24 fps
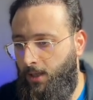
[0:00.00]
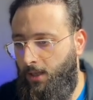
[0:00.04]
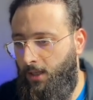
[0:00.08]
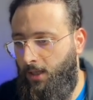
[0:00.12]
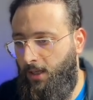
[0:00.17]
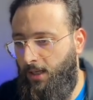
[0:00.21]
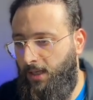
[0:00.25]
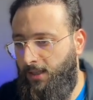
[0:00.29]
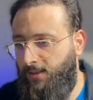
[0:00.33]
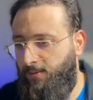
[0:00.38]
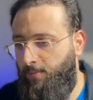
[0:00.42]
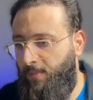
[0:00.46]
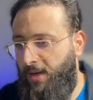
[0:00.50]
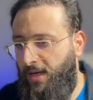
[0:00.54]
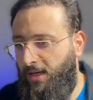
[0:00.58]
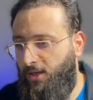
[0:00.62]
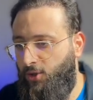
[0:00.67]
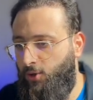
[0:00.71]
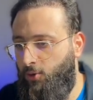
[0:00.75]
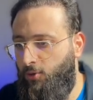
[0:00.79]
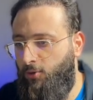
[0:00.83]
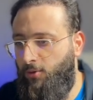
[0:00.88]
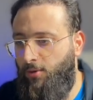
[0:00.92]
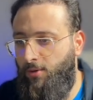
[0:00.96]
Let's make
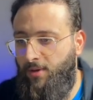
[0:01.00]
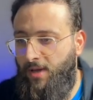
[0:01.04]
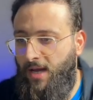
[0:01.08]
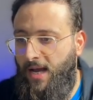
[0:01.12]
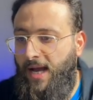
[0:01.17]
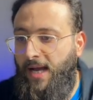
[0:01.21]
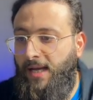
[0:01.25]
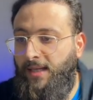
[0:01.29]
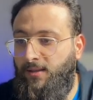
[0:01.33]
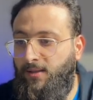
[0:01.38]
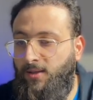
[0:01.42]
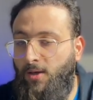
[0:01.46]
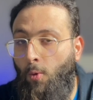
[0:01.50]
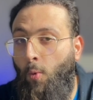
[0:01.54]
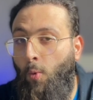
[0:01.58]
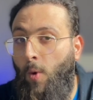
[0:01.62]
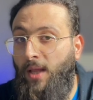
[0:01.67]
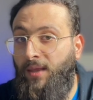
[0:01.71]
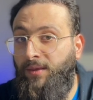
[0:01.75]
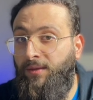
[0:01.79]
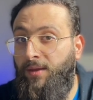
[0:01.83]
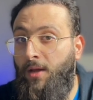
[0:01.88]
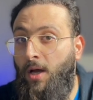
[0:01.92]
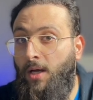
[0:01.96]
sure that
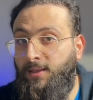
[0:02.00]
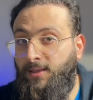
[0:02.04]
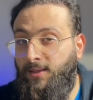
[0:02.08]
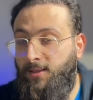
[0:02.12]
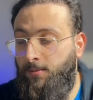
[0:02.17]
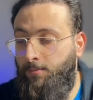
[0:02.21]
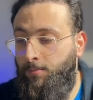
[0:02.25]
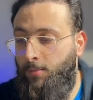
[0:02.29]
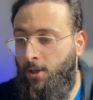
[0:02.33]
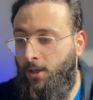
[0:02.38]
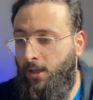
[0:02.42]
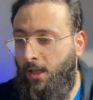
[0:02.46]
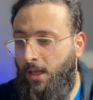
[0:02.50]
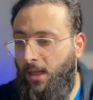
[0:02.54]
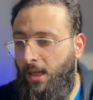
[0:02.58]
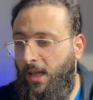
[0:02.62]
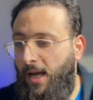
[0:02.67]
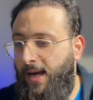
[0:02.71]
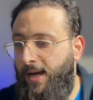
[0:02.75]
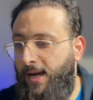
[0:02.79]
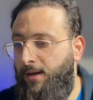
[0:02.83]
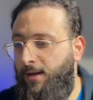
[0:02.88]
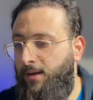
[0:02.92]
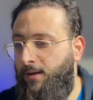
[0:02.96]
1 dot per
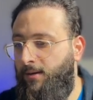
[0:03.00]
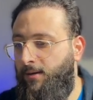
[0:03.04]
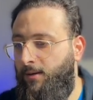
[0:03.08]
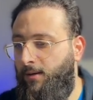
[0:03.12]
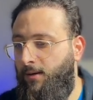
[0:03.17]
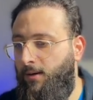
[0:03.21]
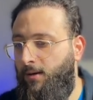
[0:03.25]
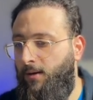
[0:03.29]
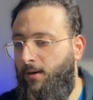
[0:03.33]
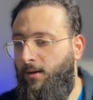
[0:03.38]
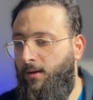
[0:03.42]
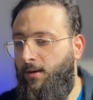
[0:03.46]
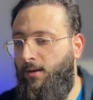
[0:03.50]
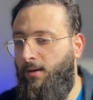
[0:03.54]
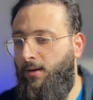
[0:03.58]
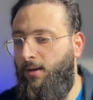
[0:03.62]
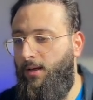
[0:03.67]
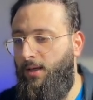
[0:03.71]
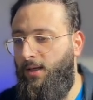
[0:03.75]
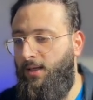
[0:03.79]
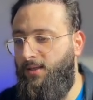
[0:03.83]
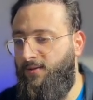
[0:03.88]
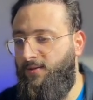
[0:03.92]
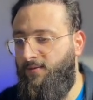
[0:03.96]
line
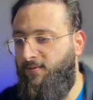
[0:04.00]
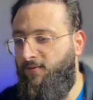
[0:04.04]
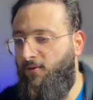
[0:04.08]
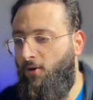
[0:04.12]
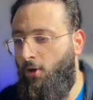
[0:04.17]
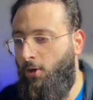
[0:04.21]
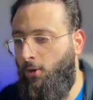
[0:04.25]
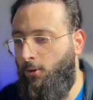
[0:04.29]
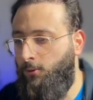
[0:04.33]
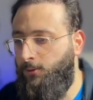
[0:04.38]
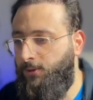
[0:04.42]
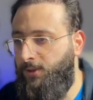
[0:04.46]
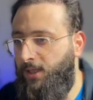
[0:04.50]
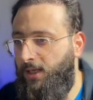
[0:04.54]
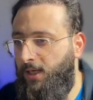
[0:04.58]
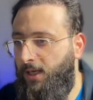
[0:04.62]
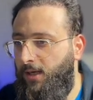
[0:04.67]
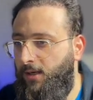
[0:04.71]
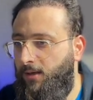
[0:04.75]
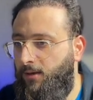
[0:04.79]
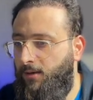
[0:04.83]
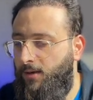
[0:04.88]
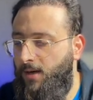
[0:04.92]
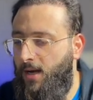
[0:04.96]
is followed
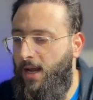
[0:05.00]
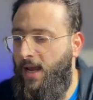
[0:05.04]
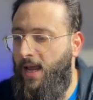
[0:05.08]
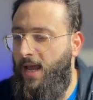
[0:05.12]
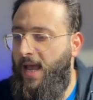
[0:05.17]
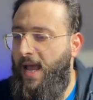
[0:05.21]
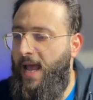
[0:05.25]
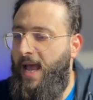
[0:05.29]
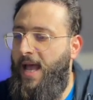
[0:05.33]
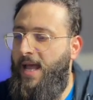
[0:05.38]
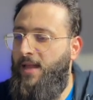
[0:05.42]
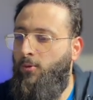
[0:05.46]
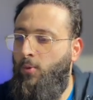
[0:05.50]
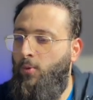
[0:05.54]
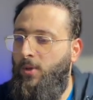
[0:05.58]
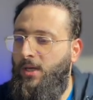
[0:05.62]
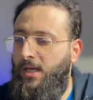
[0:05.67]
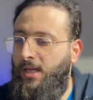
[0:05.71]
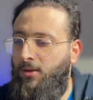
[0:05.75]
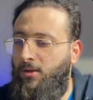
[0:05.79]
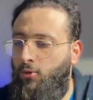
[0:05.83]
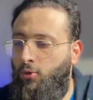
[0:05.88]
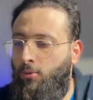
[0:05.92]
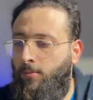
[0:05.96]
here. And we
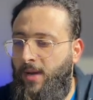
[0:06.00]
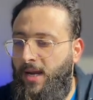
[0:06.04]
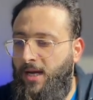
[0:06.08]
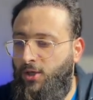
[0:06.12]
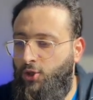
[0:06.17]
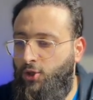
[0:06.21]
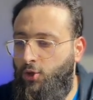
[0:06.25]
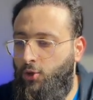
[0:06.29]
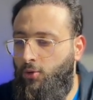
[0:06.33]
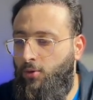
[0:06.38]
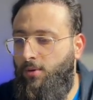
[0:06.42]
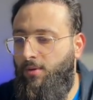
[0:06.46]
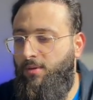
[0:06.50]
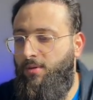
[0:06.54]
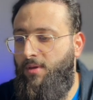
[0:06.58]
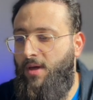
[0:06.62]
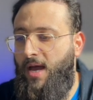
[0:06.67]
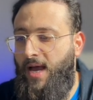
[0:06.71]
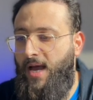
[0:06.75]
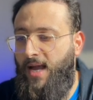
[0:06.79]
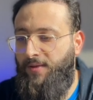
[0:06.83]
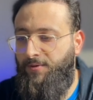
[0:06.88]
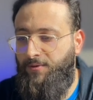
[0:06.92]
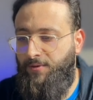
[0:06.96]
need to make sure
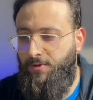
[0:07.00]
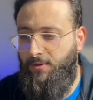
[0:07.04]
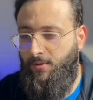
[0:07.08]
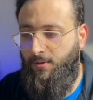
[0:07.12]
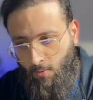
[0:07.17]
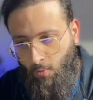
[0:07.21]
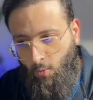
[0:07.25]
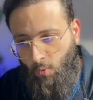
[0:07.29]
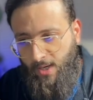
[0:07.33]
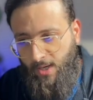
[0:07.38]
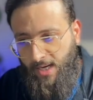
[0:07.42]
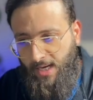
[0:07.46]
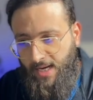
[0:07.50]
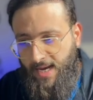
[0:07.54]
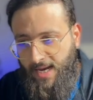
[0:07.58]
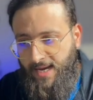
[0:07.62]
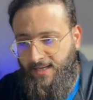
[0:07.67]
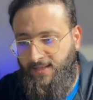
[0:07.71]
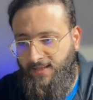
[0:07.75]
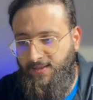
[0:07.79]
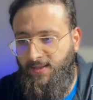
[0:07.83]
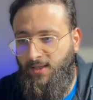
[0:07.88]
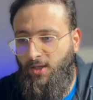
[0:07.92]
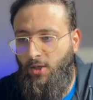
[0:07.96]
that we
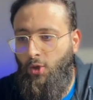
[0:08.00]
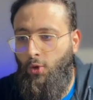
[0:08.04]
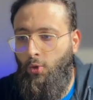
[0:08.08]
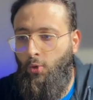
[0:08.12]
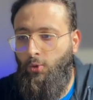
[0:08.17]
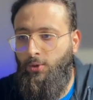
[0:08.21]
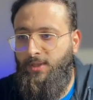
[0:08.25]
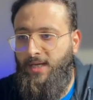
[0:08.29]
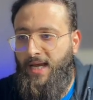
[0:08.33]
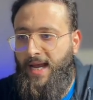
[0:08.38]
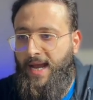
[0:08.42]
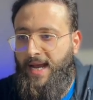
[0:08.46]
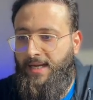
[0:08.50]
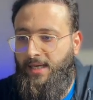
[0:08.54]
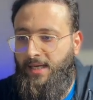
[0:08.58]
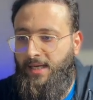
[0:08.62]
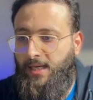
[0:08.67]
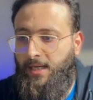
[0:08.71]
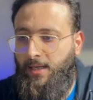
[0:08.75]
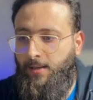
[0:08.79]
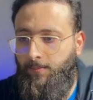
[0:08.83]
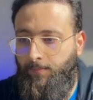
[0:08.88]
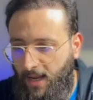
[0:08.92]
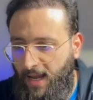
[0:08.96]
exclude
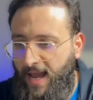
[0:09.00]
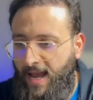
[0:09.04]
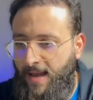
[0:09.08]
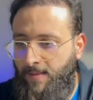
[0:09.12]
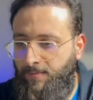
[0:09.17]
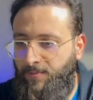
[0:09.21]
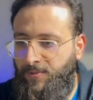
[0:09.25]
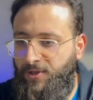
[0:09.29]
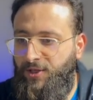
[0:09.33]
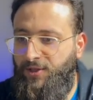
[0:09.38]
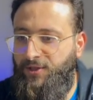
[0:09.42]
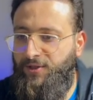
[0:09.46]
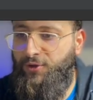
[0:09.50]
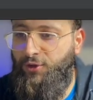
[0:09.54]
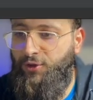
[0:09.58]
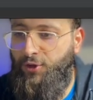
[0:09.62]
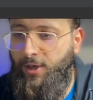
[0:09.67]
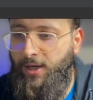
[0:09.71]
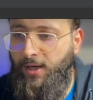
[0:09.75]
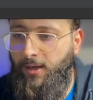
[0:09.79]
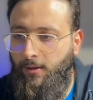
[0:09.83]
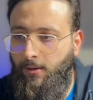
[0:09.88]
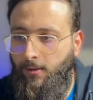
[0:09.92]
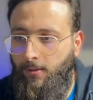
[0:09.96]
any empty
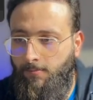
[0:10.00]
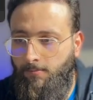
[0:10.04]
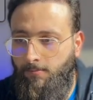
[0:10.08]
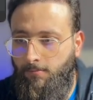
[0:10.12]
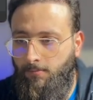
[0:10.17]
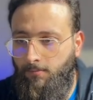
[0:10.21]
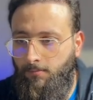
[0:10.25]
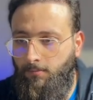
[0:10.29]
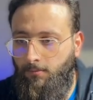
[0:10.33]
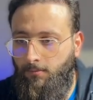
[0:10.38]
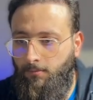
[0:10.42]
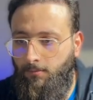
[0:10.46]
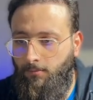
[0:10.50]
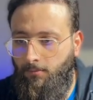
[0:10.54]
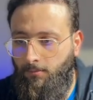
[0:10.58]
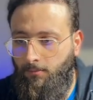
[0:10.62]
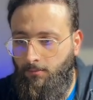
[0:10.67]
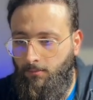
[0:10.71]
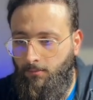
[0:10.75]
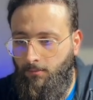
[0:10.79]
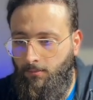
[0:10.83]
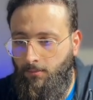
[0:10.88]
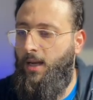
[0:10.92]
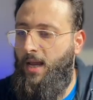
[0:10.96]
string
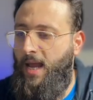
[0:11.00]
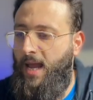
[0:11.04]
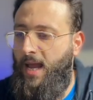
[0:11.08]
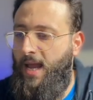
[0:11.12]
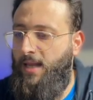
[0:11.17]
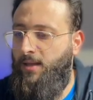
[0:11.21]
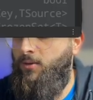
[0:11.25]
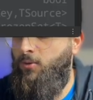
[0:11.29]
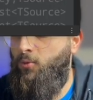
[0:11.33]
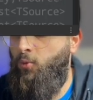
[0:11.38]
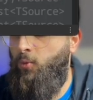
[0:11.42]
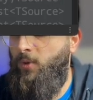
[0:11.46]
and we